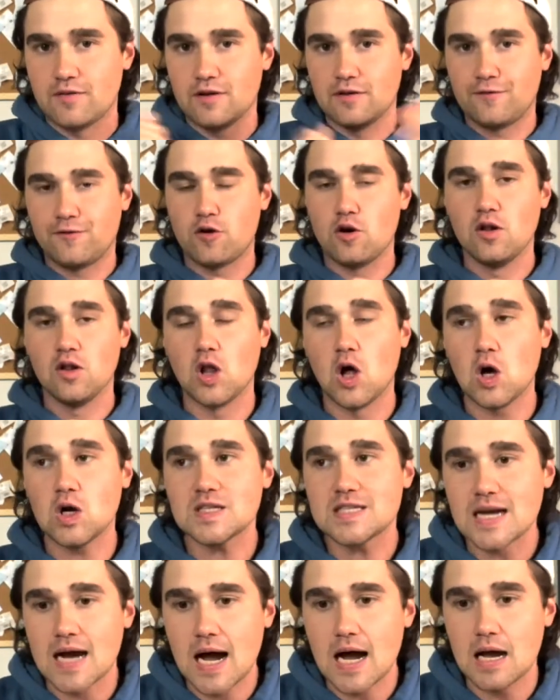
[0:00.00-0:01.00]
And for a long
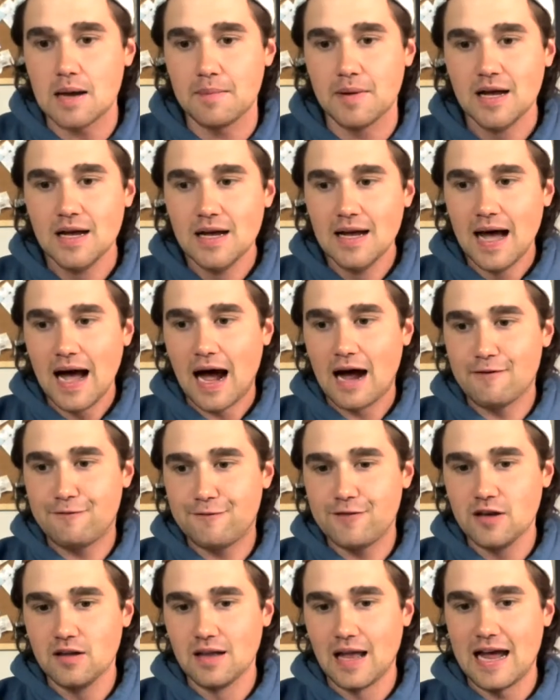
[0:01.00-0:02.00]
time, I
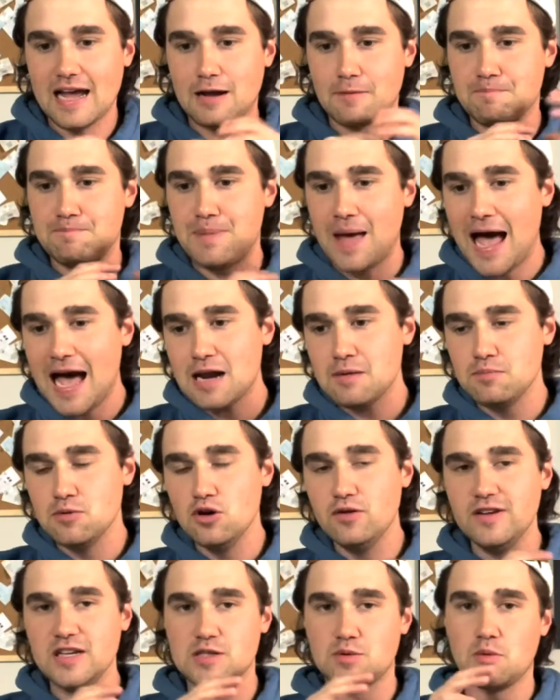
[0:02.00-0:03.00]
feel like bad
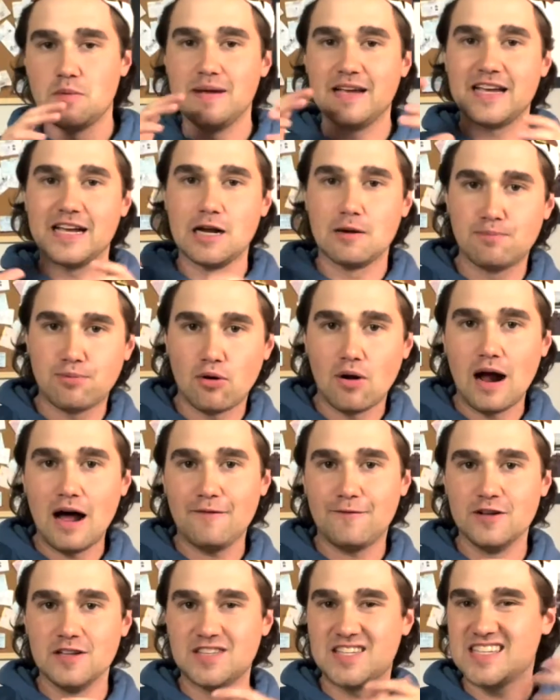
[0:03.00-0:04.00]
movies were making a
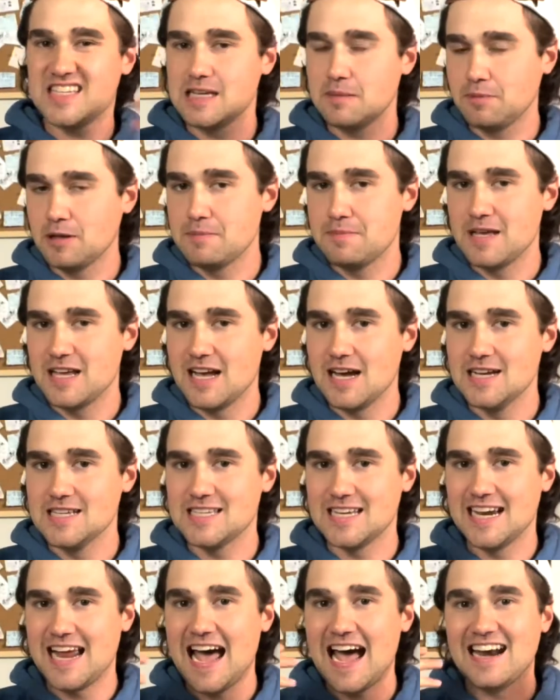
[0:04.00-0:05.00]
profit simply because
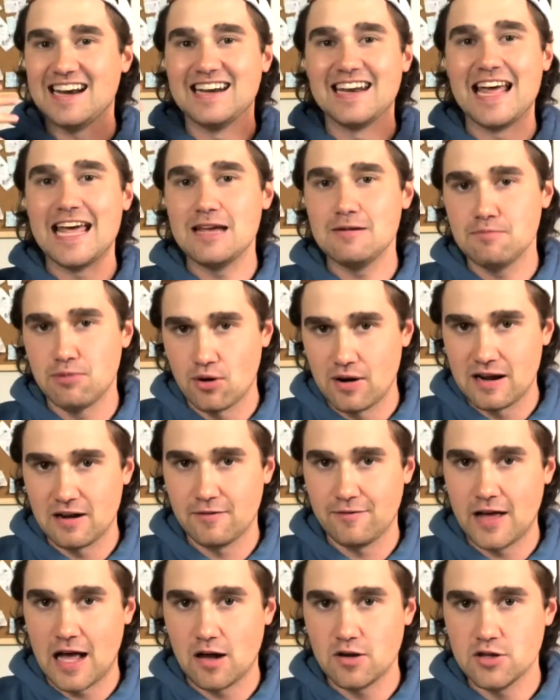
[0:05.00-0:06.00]
it had name brand
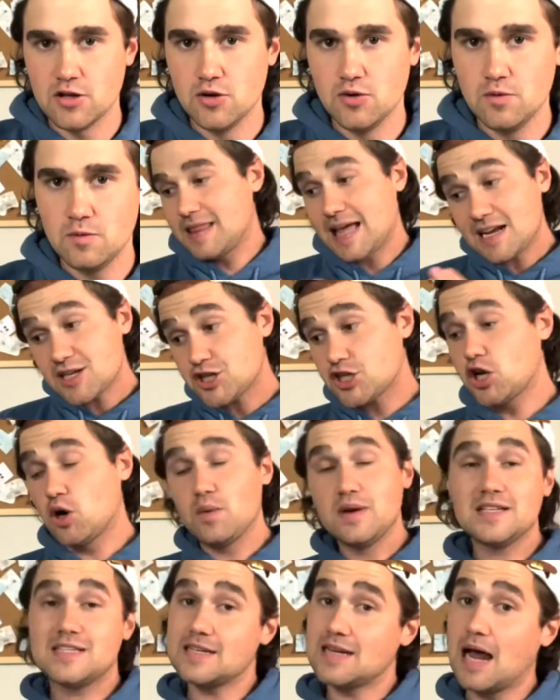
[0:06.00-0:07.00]
value. But that's
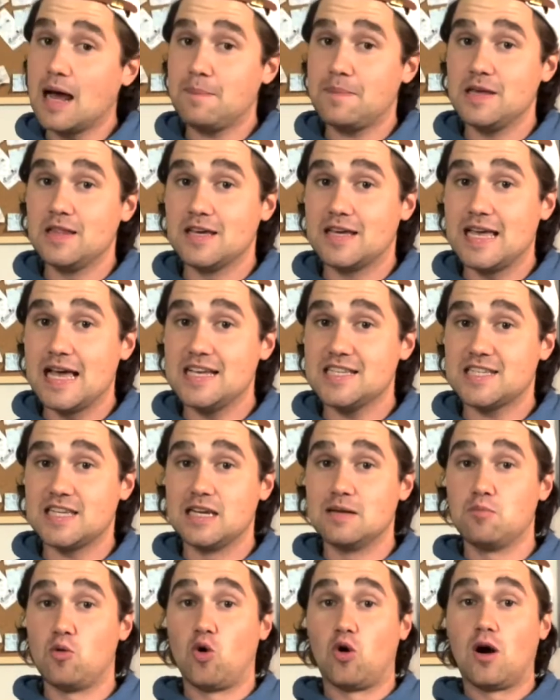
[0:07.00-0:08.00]
showing to not be the case
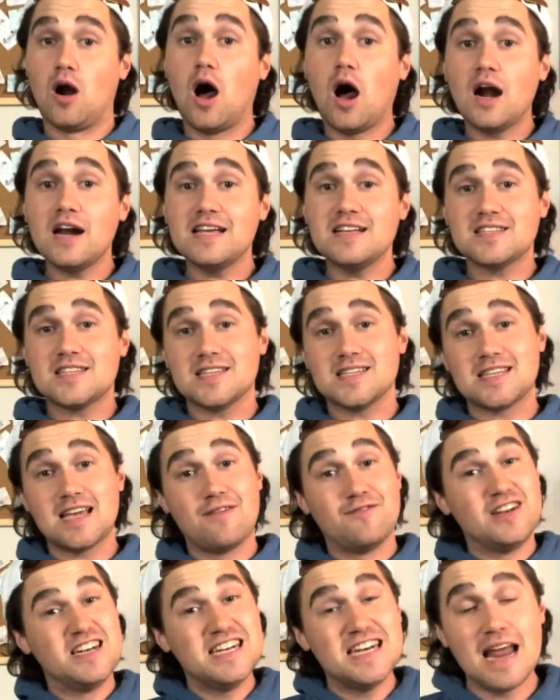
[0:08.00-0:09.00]
anymore. Audiences
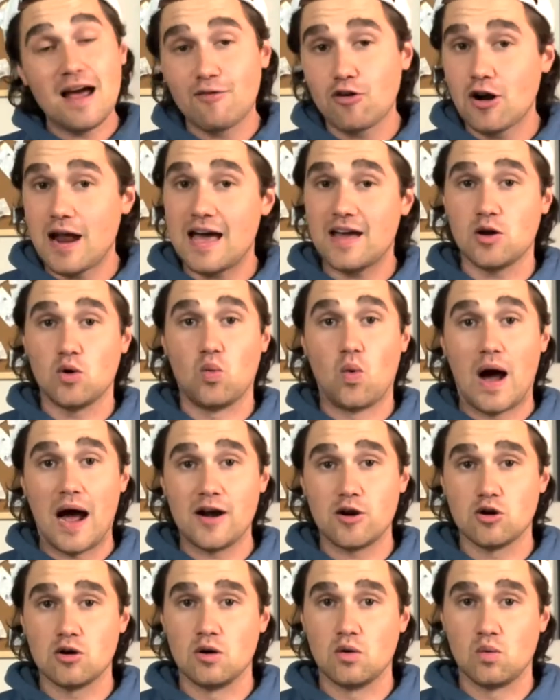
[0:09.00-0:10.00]
have never had a
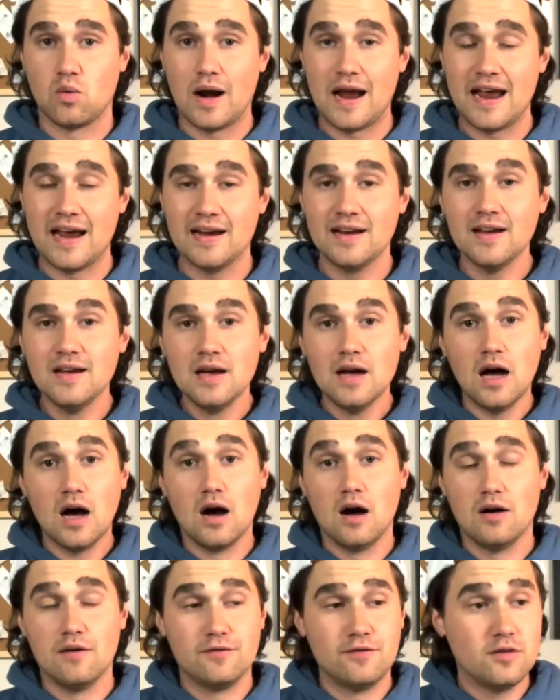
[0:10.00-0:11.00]
wider array
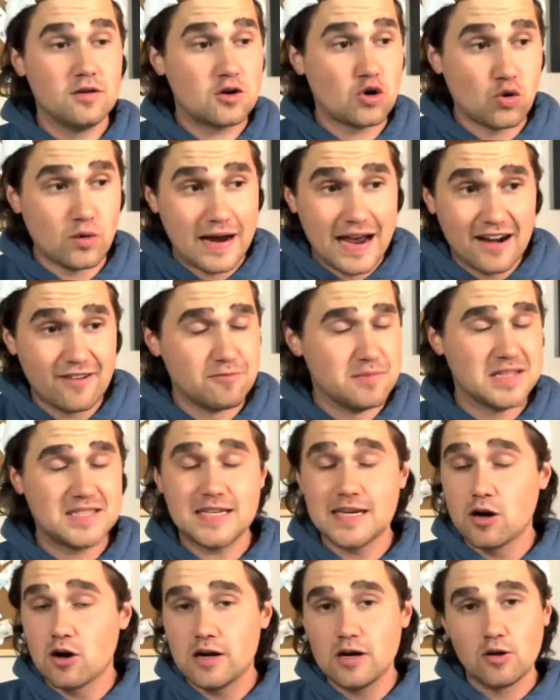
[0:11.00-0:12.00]
of creative
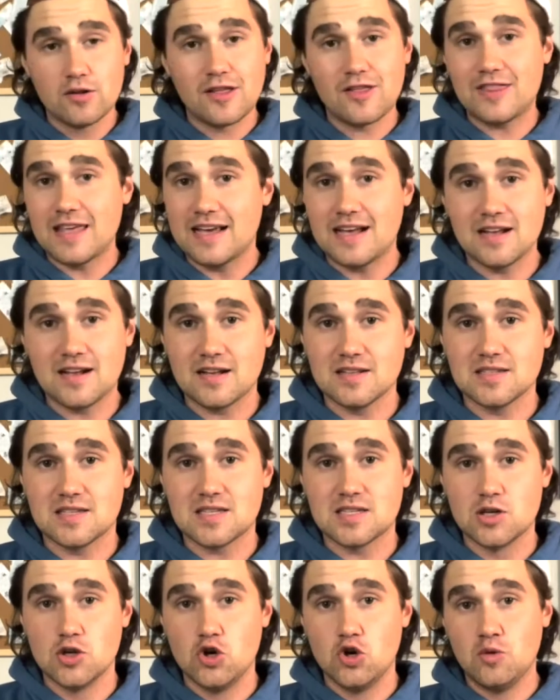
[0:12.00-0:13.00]
material that they can
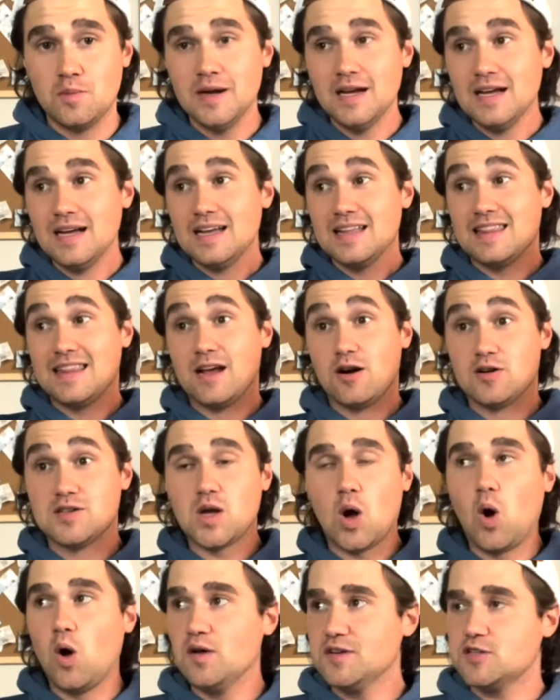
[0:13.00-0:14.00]
consume.
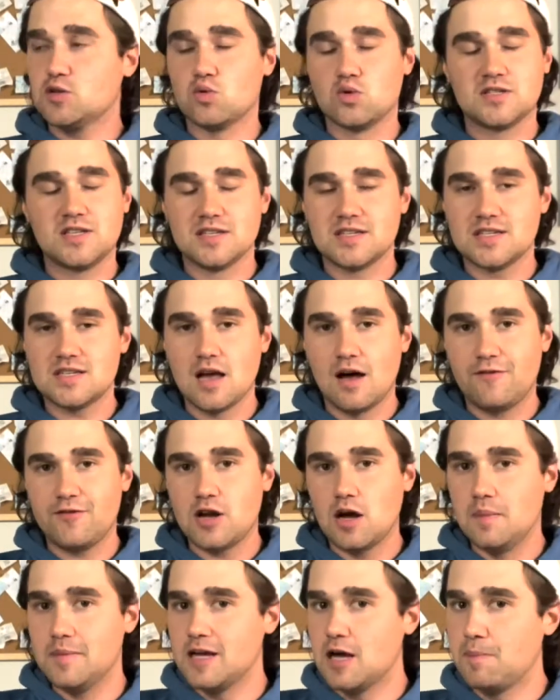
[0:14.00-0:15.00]
There's all sorts of stuff
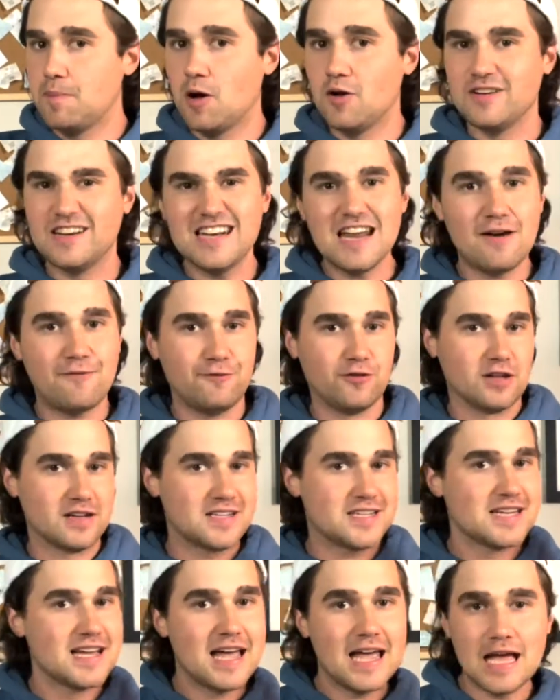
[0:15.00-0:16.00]
coming up on
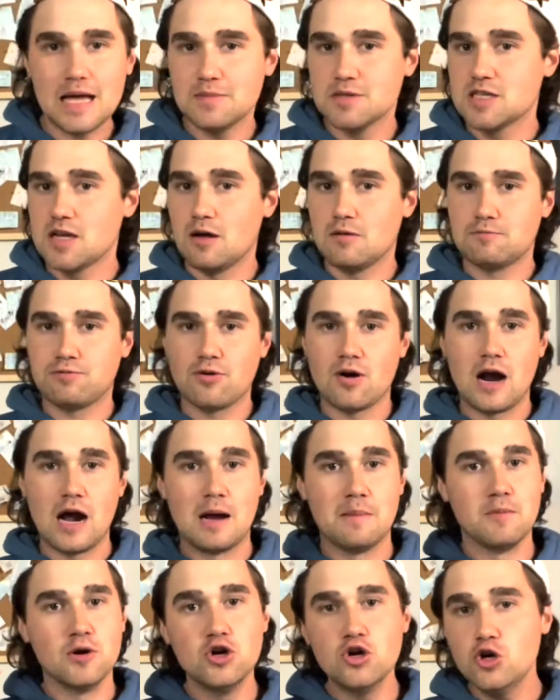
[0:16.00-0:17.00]
Netflix, Amazon
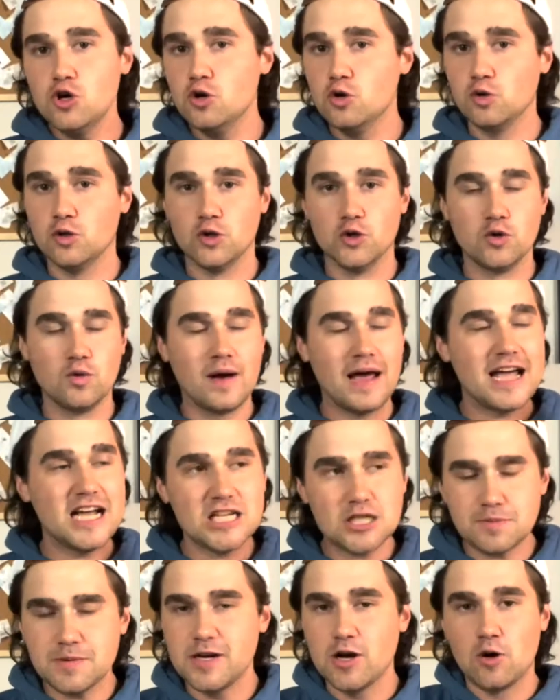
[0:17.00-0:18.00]
Prime, Hulu,
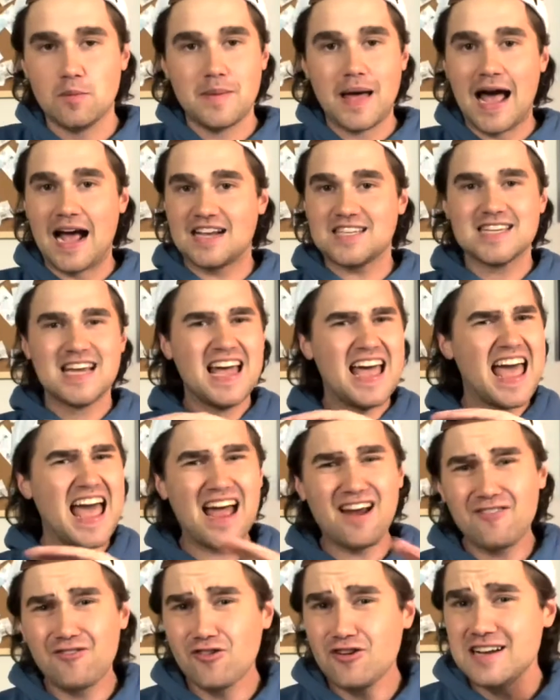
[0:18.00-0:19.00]
HBO Max,
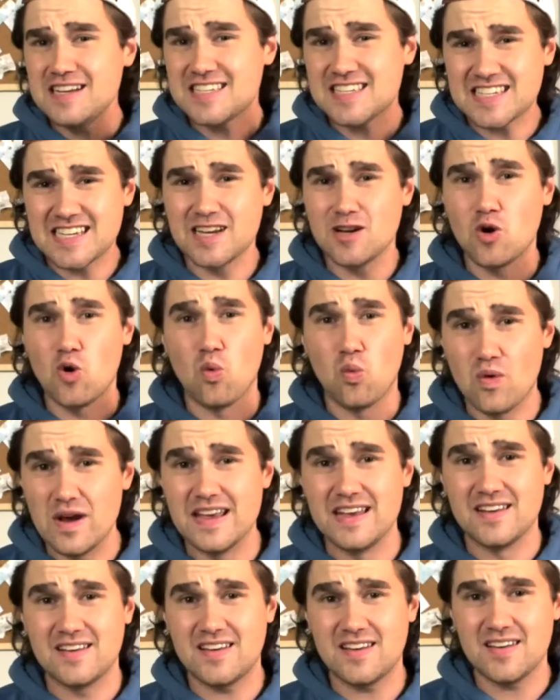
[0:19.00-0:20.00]
every single
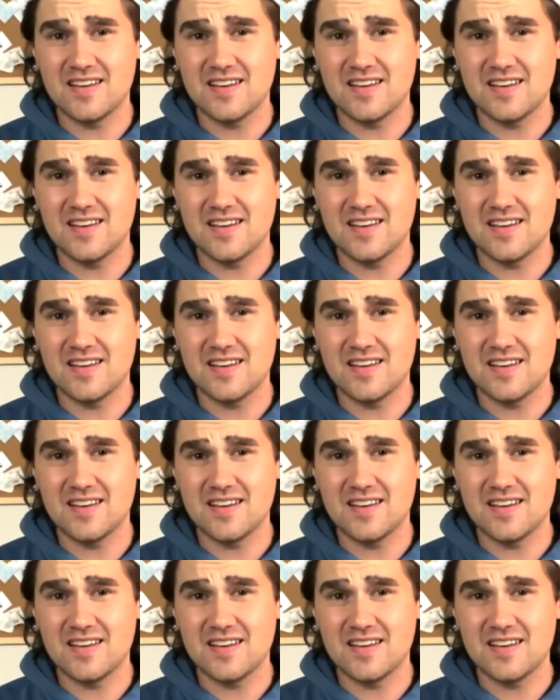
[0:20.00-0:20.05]
week.